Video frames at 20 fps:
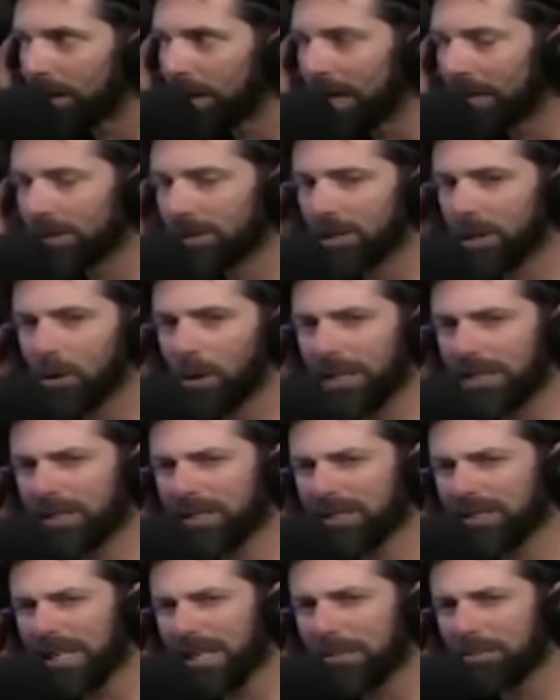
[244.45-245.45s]
And so I
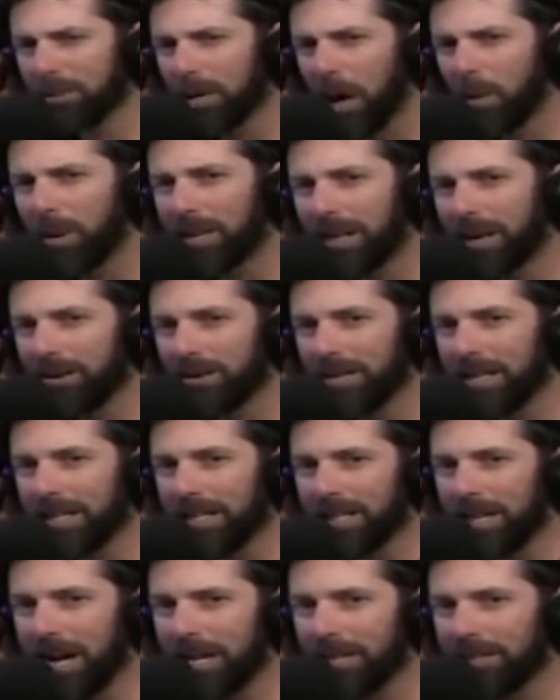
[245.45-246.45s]
see him going there, and then
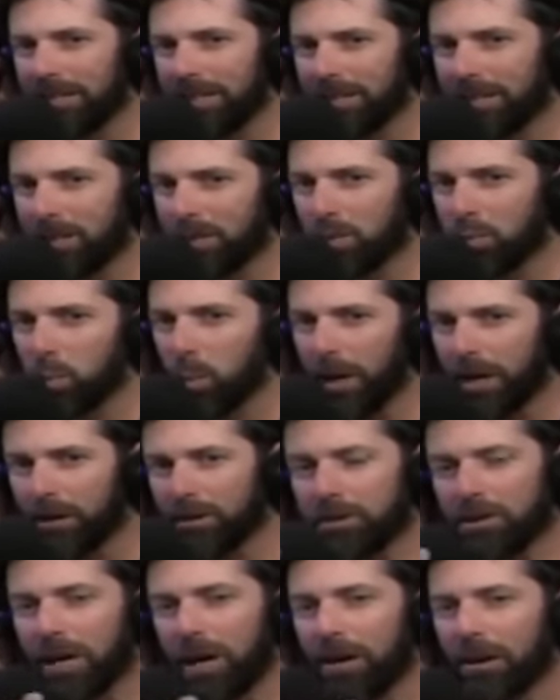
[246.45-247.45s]
he kind of did this
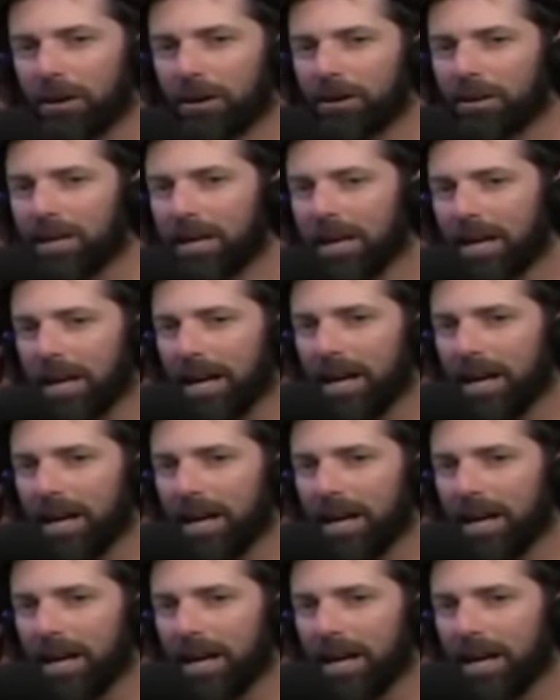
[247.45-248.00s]
weird turn,